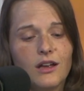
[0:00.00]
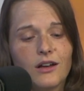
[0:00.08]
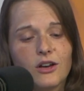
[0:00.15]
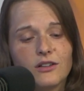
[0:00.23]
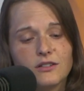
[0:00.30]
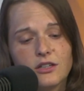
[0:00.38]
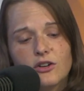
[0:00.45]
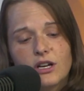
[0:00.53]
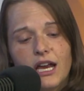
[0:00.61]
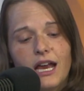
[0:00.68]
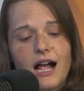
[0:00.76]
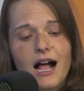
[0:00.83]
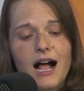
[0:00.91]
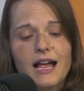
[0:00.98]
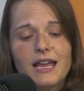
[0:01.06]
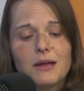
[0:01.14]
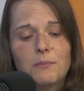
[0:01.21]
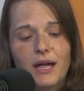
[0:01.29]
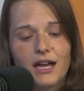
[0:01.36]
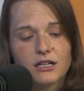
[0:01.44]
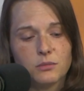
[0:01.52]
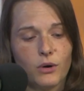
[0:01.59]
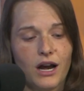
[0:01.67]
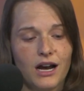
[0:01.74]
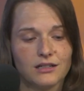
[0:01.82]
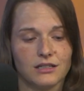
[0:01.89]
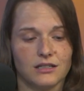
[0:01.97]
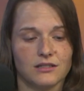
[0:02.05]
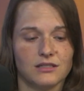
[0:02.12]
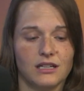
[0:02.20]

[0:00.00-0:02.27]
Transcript: considered a high impact practice.